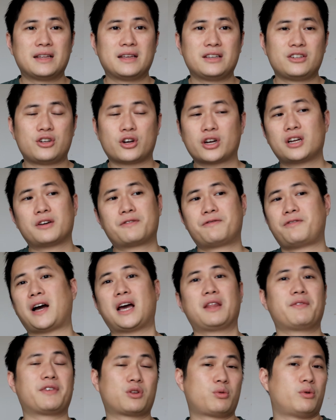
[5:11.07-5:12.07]
You're gonna
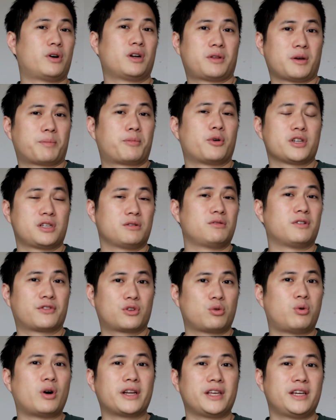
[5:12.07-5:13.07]
find the person with
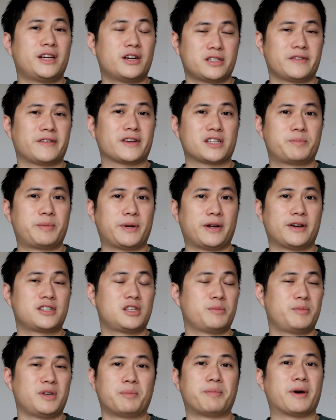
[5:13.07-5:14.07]
20 years of experience
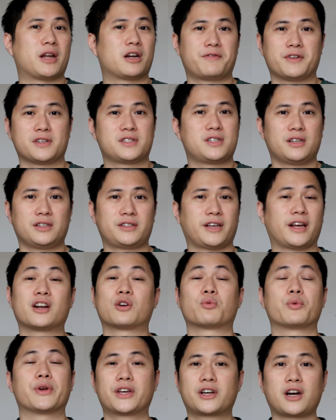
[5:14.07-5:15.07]
to be a better
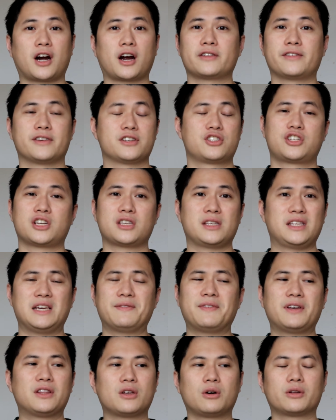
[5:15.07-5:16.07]
facilitator regardless.
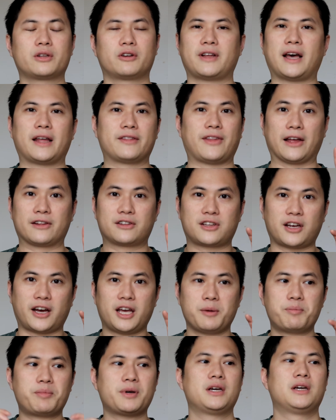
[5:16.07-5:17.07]
Even though they're not that
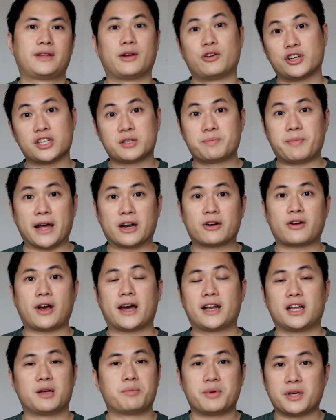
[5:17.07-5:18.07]
type, they're just better
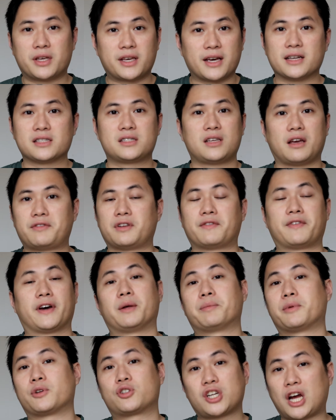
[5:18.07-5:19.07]
at it because they've
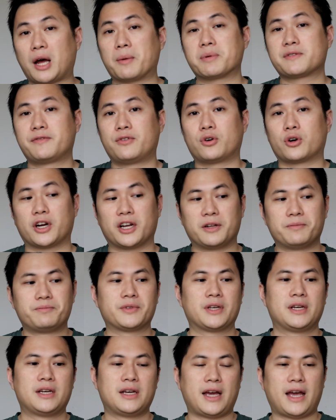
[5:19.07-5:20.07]
developed the chops for it.
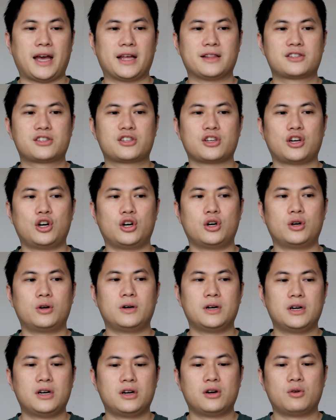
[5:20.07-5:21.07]
And
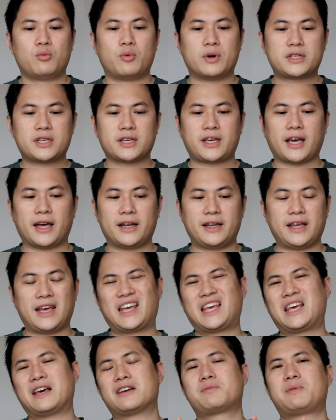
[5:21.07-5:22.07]
so, once again,
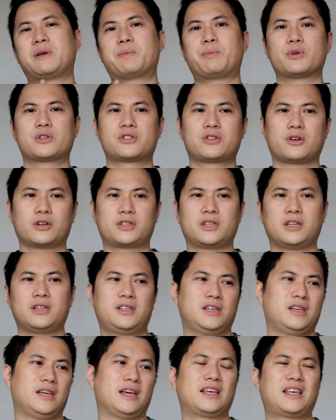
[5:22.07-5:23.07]
it gives people
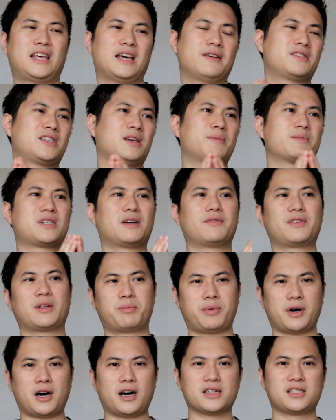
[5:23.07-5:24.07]
certainty, it gives them something
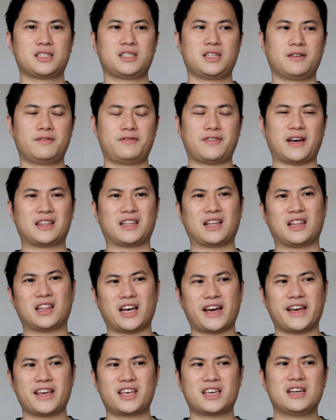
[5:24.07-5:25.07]
positive that they
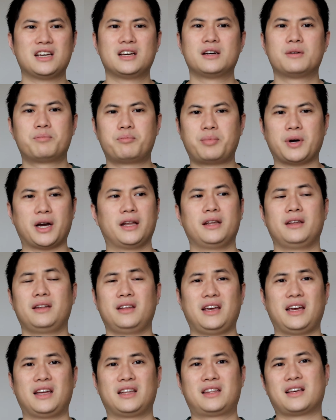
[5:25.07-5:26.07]
like, but
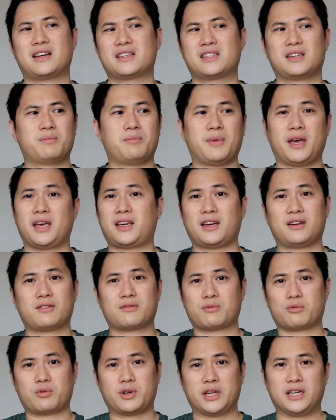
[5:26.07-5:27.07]
it doesn't make
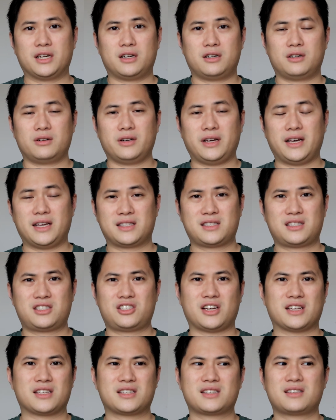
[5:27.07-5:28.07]
it real. It's
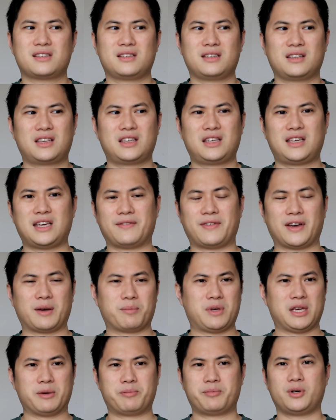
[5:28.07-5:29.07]
just giving
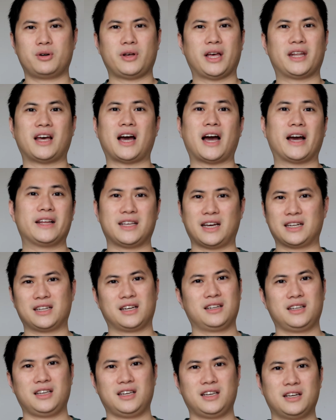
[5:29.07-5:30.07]
people an
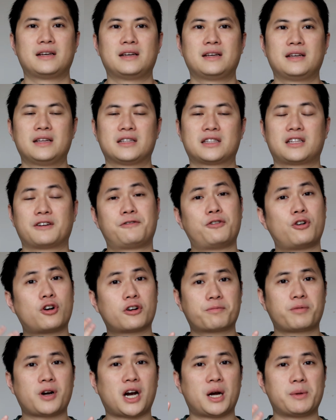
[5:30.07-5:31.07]
identity. The
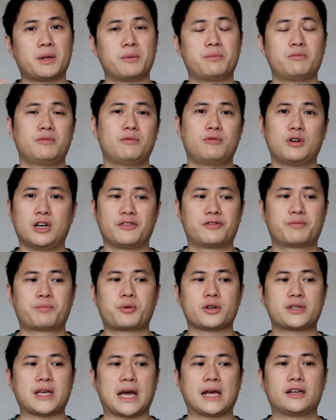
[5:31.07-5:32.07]
fourth problem with
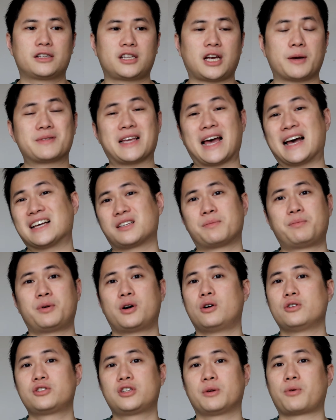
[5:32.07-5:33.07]
personality types as
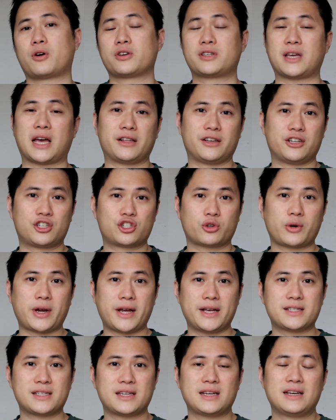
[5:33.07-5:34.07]
opposed to personality
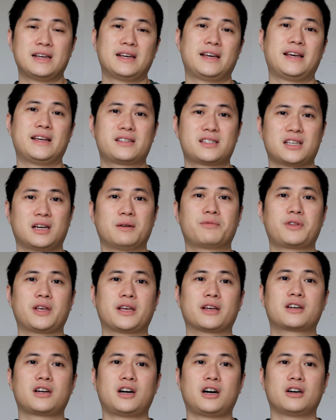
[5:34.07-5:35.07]
traits is
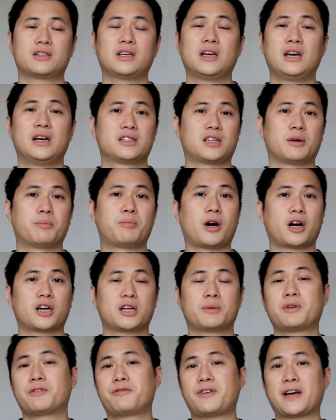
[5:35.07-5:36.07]
something called the
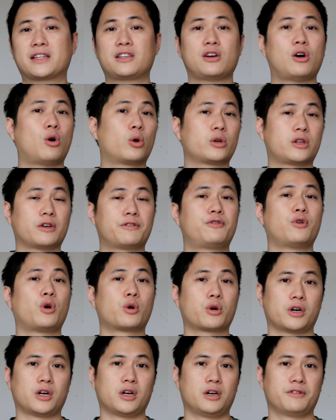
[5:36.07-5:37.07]
Barnum Effect or the
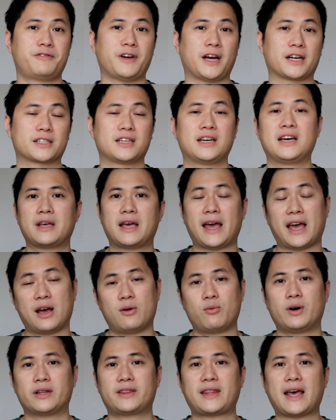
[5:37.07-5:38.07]
Forer Effect.
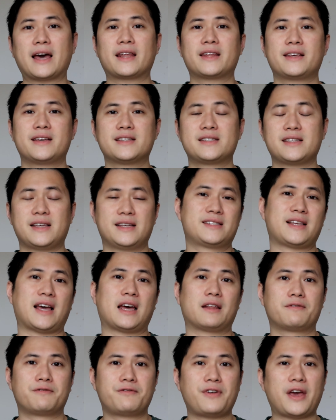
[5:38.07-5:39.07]
And what that is
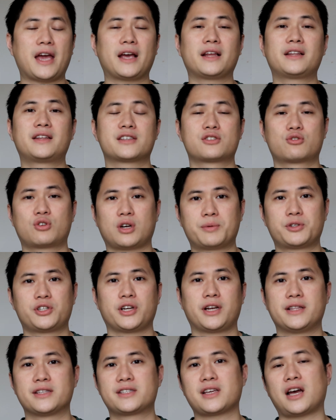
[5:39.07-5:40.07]
that vague
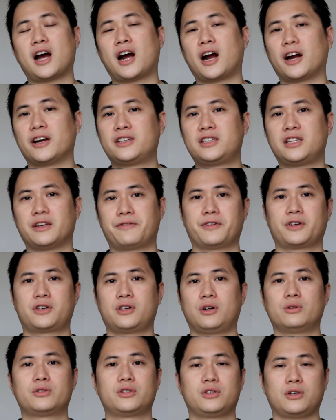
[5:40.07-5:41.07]
descriptions are
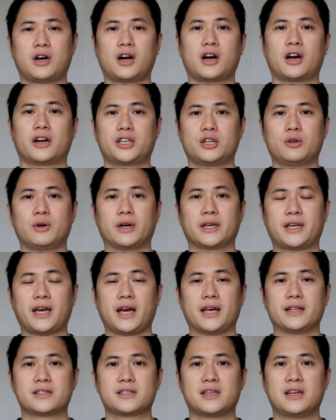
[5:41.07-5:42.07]
difficult to argue
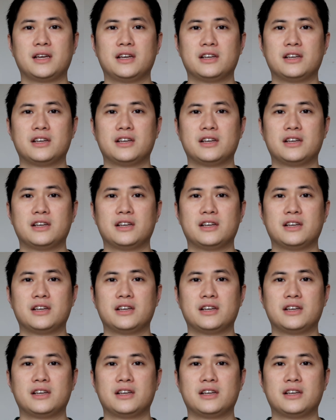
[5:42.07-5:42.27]
against.